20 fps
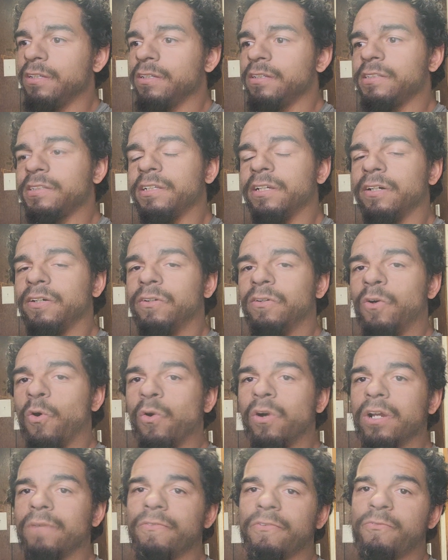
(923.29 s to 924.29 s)
So,
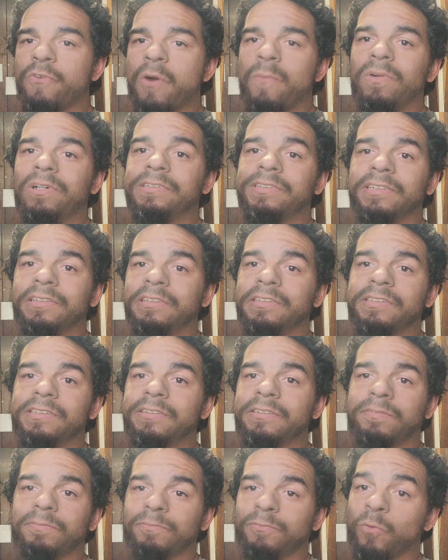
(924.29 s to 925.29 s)
Oregon Performance
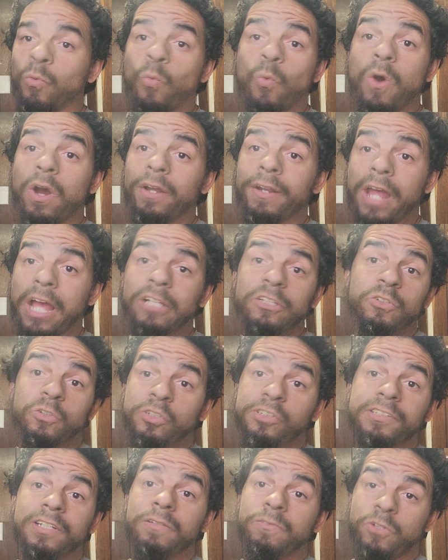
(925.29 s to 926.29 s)
is the one I
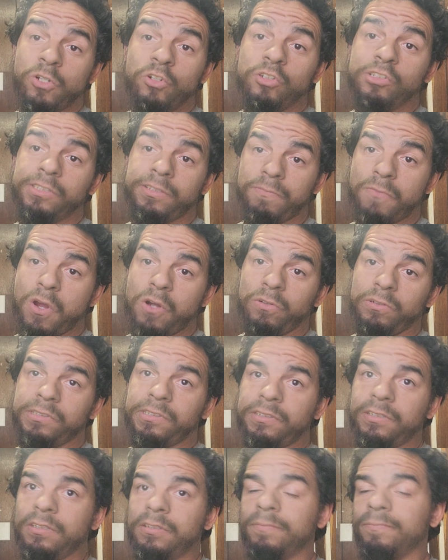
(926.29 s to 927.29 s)
usually use the
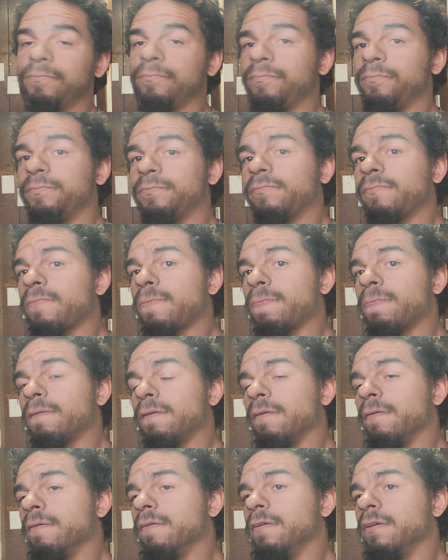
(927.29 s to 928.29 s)
most.
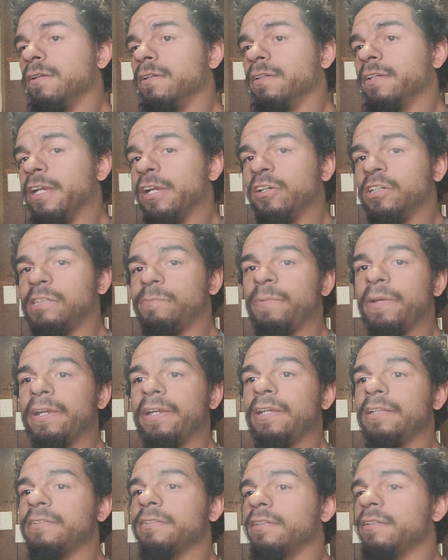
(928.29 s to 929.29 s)

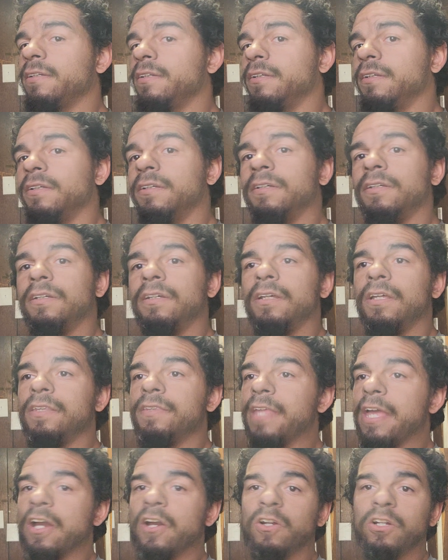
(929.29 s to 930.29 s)
Gearspeed,
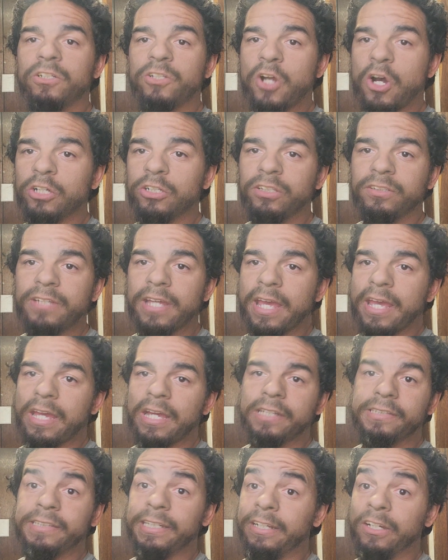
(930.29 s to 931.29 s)
they're going to charge you
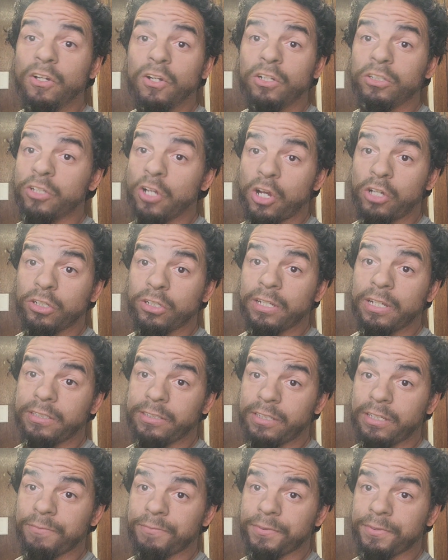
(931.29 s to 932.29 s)
tax and they're going to charge you that
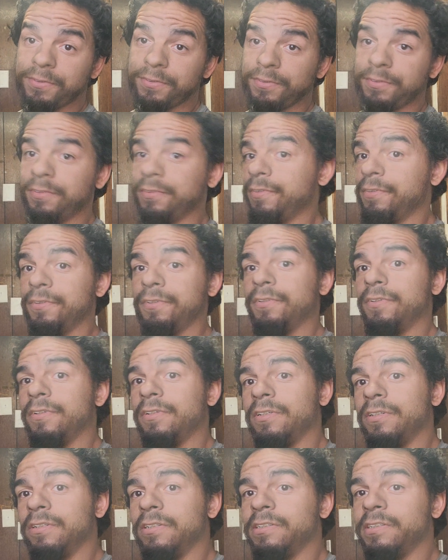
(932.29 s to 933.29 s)
shipping.
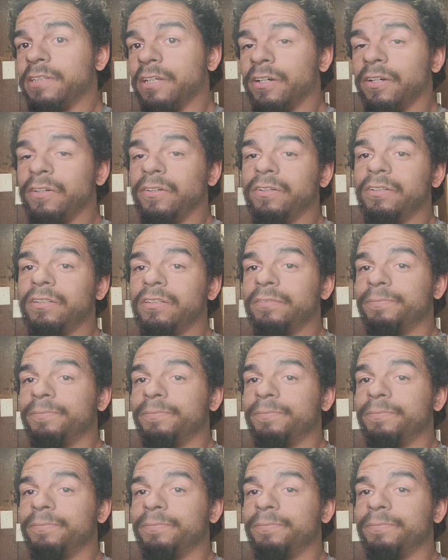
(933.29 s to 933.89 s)
So,